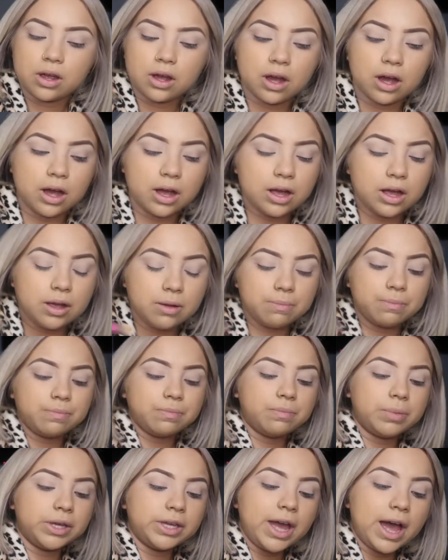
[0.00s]

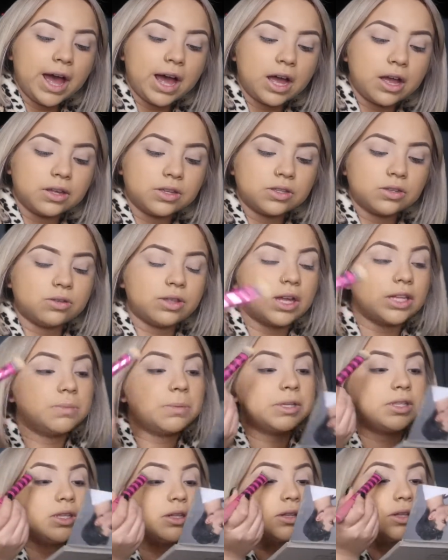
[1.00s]
But yeah, so that's
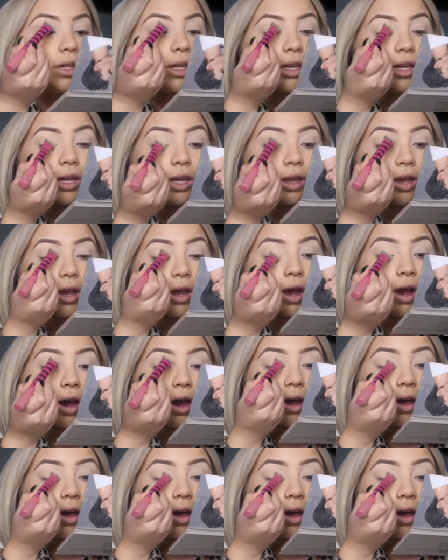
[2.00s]
basically it.